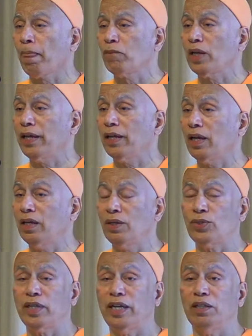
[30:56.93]
I
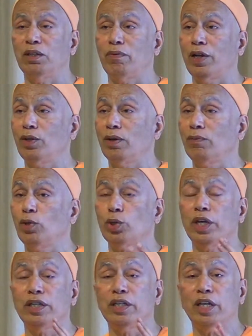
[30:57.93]
understand the value of
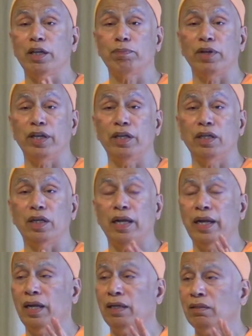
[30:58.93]
looking deeply
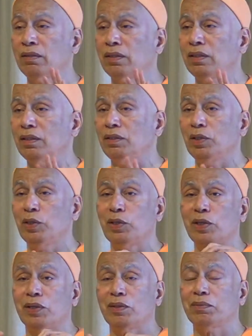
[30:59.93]
and
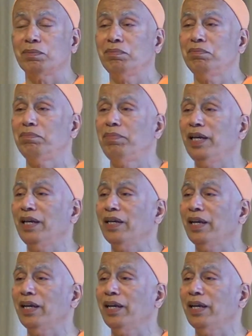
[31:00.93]
being